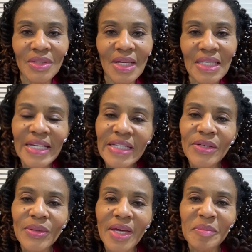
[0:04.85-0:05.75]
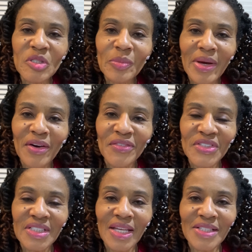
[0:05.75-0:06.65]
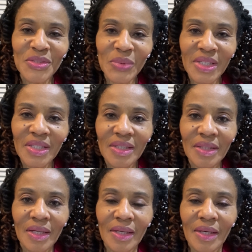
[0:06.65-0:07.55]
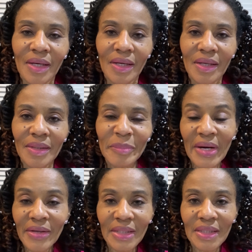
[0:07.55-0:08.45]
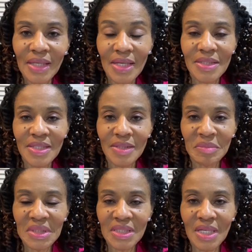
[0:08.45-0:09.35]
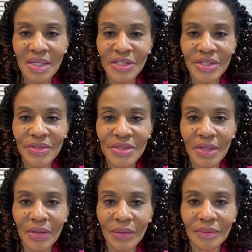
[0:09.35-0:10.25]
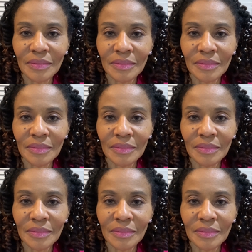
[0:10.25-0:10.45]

A lady who came into my office last week apparently had seen me 10 years ago.